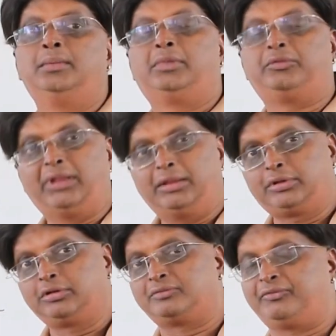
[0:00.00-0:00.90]
But
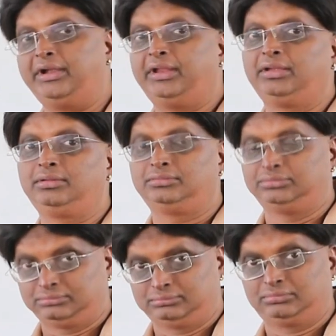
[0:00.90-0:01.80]
whenever you are
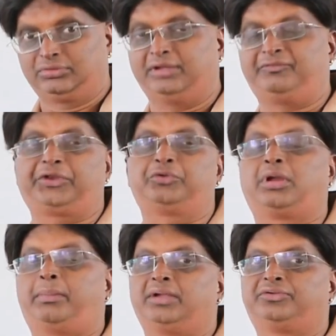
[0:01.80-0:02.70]
finding the effective
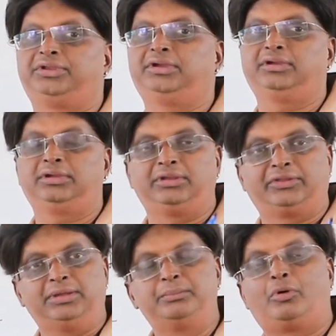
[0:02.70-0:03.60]
capacity,
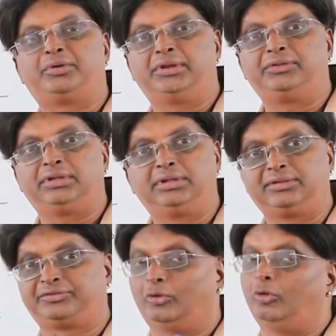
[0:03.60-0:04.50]
the important thing
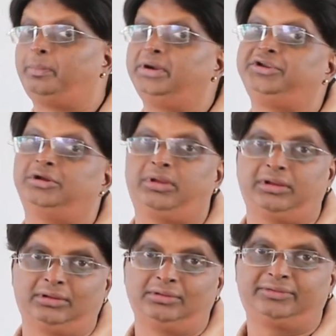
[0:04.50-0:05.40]
is the open
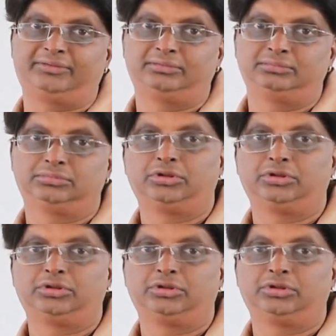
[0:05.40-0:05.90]
terminals.